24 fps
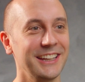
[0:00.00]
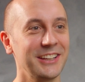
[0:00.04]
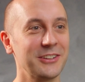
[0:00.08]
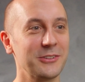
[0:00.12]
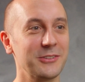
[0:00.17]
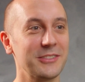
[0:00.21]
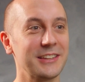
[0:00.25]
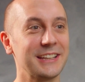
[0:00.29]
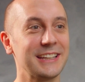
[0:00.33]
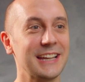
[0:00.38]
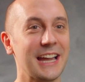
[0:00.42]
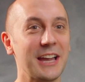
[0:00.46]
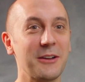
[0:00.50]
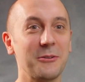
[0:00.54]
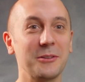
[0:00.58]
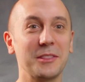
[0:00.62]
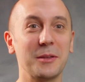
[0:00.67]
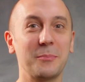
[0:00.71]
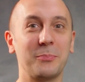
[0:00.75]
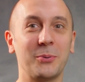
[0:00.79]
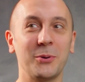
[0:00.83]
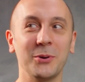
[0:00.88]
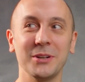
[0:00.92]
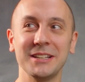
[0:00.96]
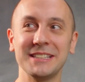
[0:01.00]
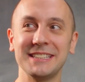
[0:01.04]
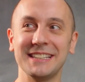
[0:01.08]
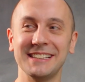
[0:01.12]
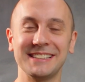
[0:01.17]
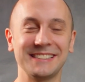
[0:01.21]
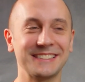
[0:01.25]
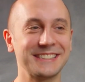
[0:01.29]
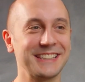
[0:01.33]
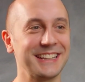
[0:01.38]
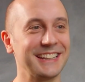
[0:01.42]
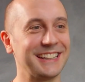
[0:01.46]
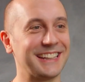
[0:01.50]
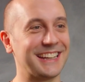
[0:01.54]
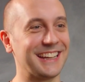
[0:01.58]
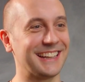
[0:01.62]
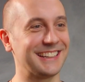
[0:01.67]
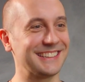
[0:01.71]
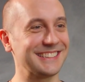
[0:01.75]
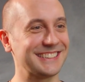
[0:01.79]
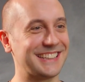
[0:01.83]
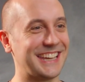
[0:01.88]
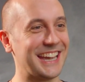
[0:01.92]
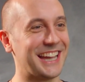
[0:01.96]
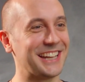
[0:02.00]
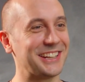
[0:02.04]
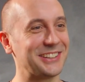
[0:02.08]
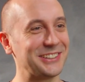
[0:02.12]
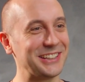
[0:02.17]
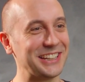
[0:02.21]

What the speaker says: the guy with the pointy stick is kind